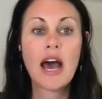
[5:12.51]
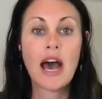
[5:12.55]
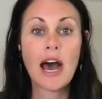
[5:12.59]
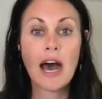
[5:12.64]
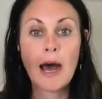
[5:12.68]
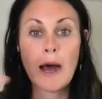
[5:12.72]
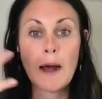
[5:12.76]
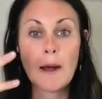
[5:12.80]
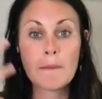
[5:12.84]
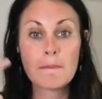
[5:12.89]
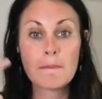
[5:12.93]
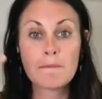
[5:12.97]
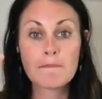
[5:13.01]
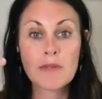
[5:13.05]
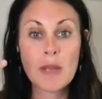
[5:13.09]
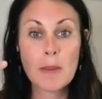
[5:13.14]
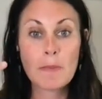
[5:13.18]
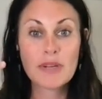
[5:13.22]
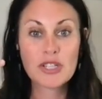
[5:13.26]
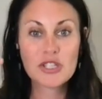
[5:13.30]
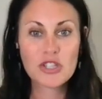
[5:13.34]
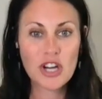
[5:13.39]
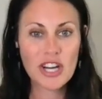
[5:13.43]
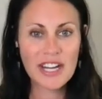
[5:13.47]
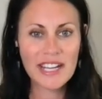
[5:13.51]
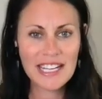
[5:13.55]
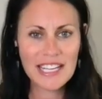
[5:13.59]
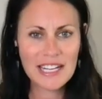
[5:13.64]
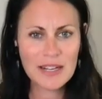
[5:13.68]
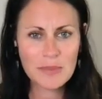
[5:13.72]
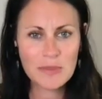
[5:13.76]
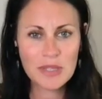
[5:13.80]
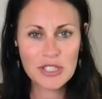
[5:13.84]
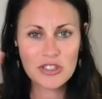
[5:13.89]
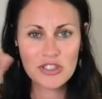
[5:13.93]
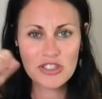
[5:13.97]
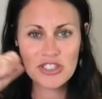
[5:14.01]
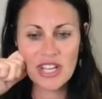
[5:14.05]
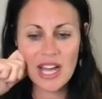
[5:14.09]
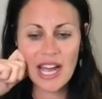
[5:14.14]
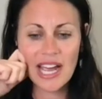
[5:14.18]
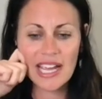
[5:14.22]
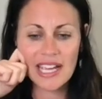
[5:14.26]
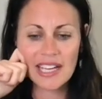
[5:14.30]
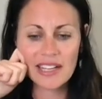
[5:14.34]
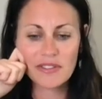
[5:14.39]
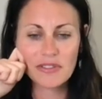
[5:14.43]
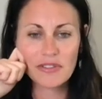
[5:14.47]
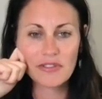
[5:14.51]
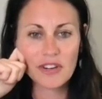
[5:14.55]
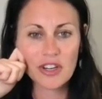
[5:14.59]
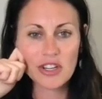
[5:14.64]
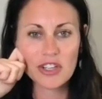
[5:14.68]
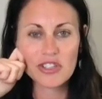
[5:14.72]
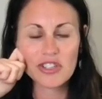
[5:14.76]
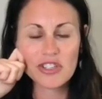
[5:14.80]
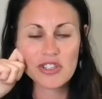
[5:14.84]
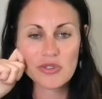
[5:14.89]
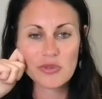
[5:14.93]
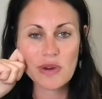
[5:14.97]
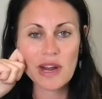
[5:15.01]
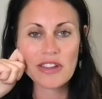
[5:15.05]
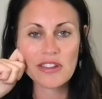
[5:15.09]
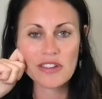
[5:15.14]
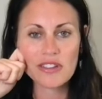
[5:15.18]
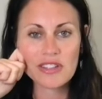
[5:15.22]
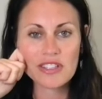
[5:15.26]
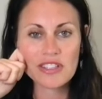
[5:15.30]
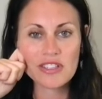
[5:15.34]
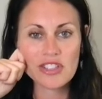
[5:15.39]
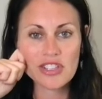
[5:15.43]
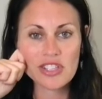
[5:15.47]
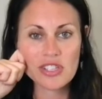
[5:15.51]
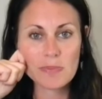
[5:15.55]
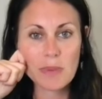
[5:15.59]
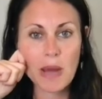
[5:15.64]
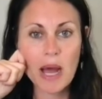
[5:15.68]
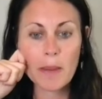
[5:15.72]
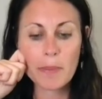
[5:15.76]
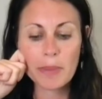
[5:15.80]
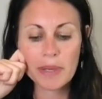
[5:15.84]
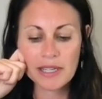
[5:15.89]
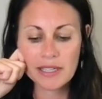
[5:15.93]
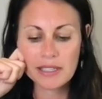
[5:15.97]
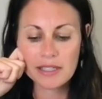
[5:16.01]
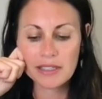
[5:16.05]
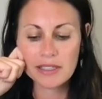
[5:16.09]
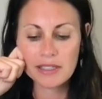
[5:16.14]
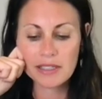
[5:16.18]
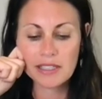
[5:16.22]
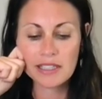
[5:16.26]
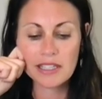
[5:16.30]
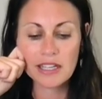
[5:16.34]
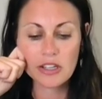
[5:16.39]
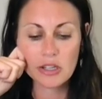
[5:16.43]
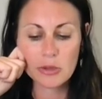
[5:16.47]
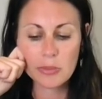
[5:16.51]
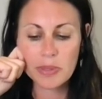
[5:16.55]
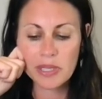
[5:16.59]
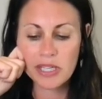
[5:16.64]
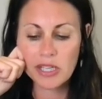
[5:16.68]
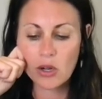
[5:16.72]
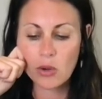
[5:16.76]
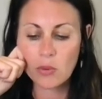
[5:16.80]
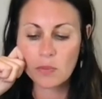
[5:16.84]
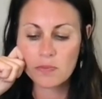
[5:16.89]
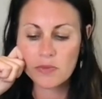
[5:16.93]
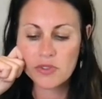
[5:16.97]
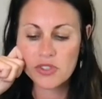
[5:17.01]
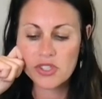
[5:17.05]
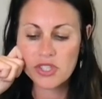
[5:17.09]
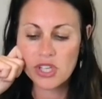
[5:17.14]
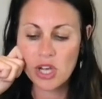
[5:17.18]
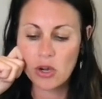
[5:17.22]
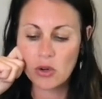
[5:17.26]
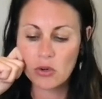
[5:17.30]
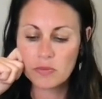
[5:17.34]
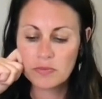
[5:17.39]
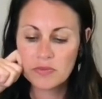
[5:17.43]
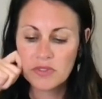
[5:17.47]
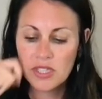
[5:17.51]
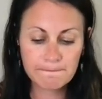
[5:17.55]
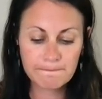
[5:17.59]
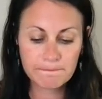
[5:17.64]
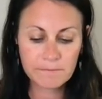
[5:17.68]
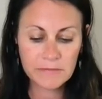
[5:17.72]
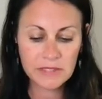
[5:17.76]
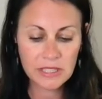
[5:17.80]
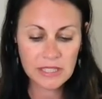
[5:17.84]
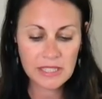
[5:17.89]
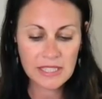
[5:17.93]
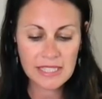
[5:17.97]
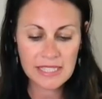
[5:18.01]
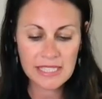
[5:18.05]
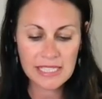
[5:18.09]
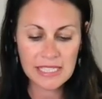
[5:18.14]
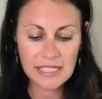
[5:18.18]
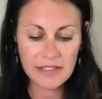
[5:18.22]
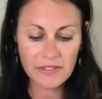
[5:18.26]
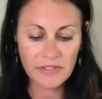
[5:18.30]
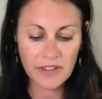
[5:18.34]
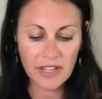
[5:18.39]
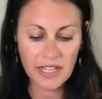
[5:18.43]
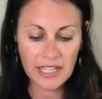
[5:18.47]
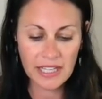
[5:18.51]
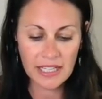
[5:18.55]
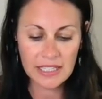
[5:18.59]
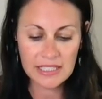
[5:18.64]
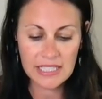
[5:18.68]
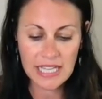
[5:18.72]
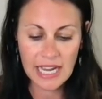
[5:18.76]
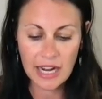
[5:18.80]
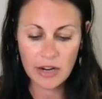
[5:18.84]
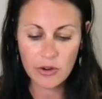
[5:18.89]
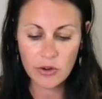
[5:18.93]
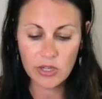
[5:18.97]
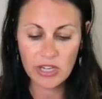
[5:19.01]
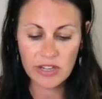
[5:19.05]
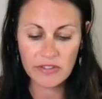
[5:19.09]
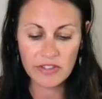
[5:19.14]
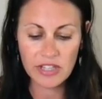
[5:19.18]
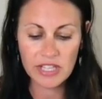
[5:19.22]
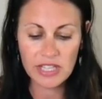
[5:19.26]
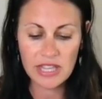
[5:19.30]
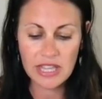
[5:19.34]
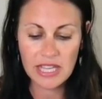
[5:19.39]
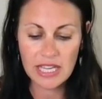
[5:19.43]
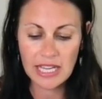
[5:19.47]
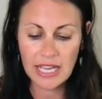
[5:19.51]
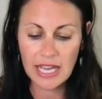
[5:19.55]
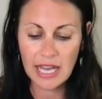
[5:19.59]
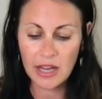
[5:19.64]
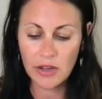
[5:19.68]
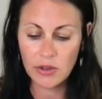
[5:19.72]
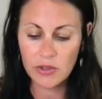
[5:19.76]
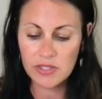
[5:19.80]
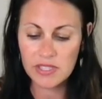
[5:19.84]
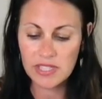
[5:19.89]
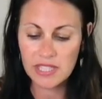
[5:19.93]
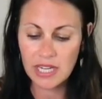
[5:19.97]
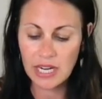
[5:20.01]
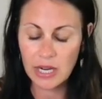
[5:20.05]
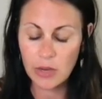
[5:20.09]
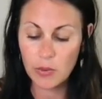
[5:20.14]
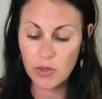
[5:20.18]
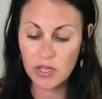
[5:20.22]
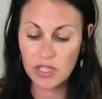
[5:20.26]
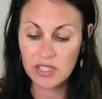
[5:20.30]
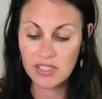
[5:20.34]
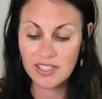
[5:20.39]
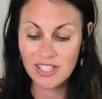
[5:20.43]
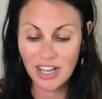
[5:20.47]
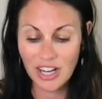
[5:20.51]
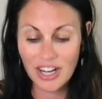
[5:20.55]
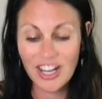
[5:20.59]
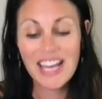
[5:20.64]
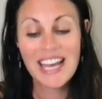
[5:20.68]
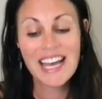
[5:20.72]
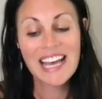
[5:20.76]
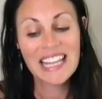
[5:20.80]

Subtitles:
But try and get them in your diet first rather than just popping another pill. So let's see if I tackled everything else that I wanted to talk.